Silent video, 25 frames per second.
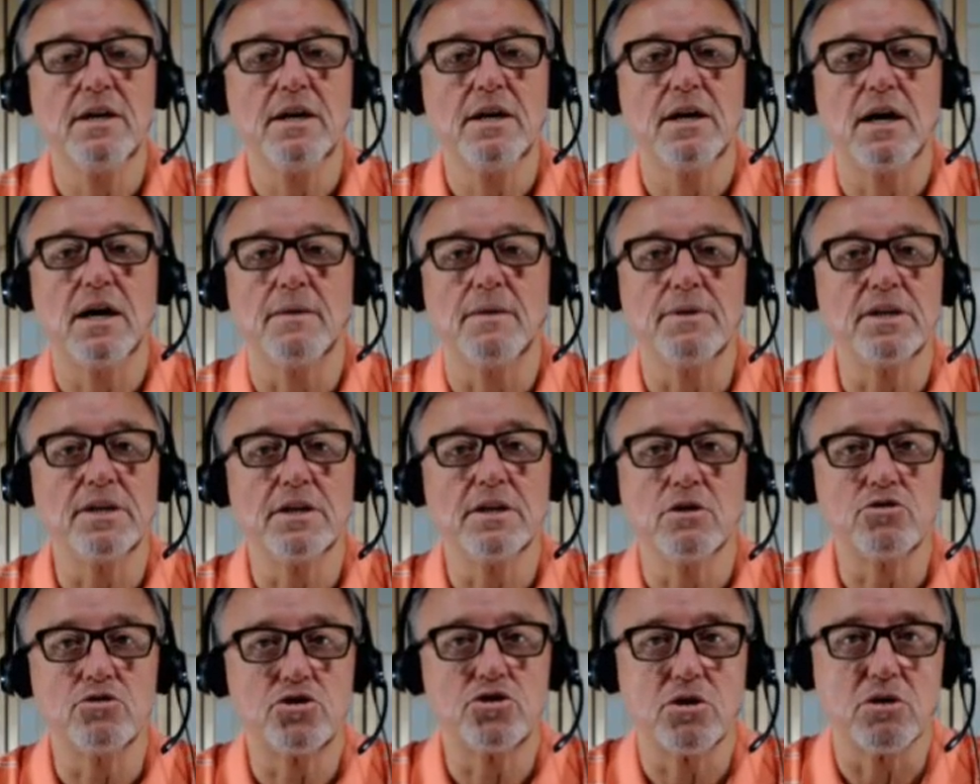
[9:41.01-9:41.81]
I'm at
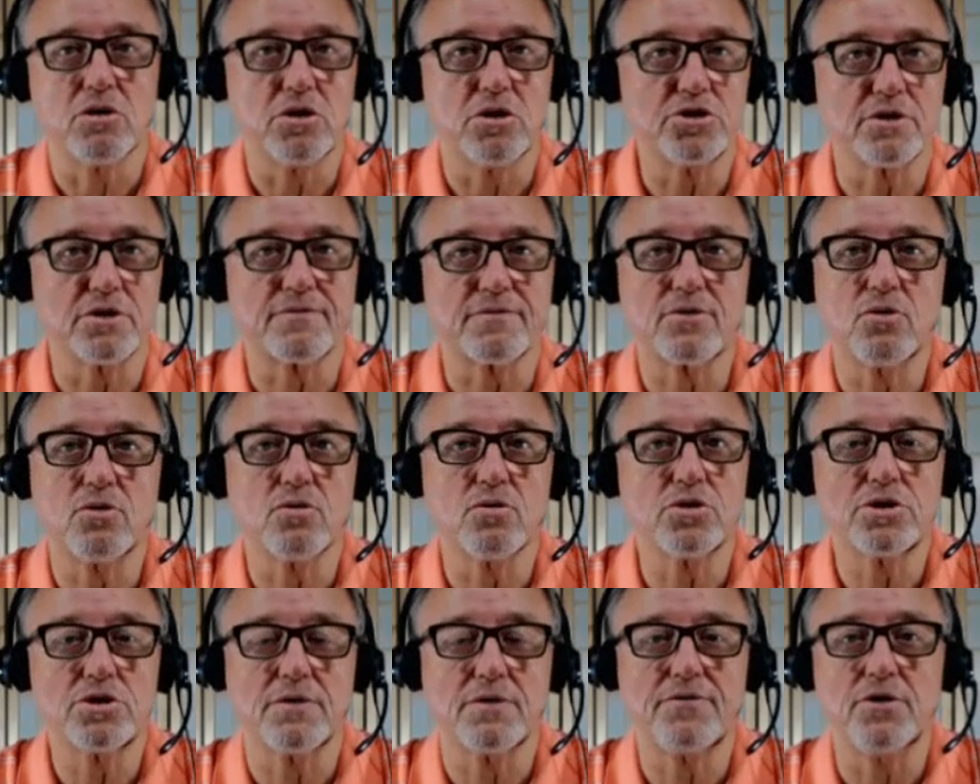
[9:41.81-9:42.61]
no charge, of
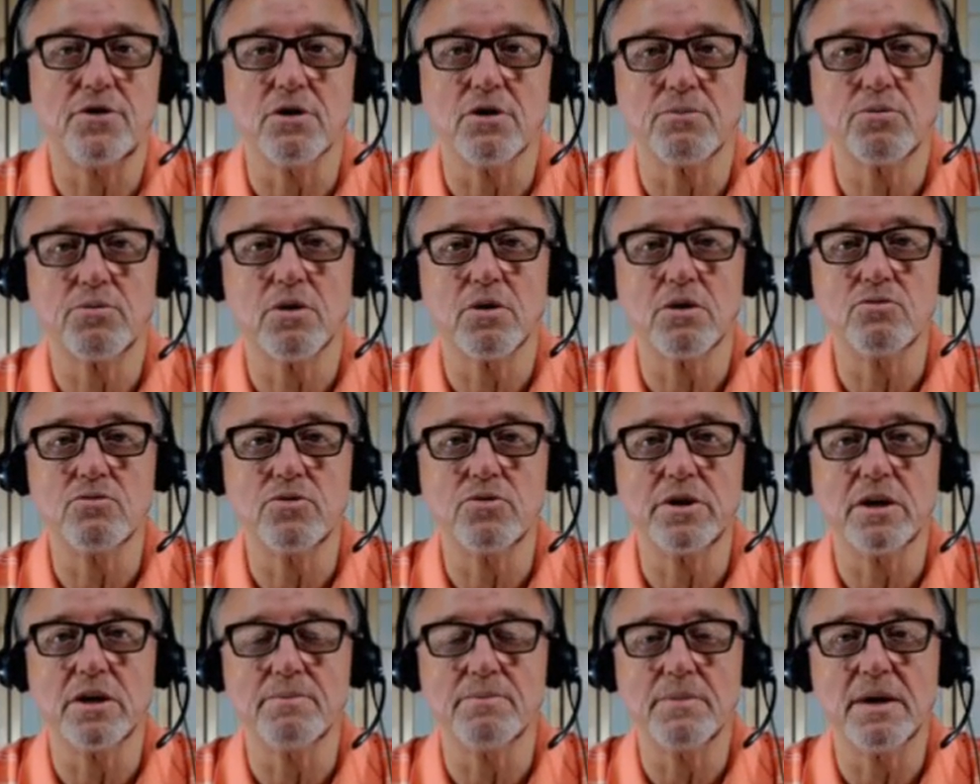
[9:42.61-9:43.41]
course, if you're a
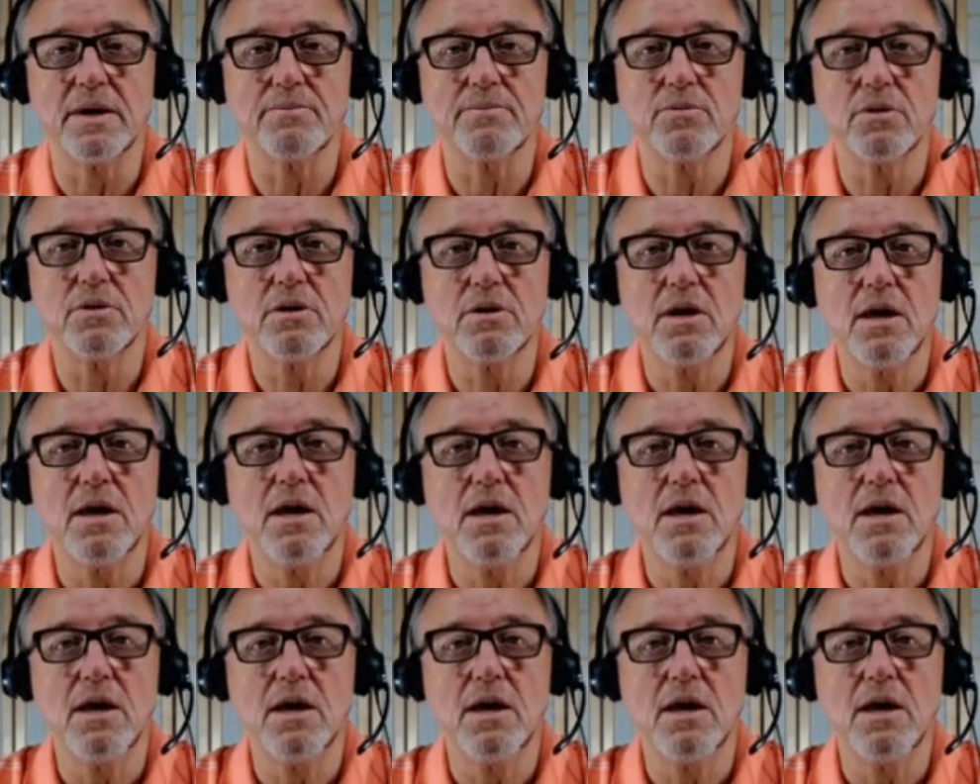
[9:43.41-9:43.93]
ProRia member.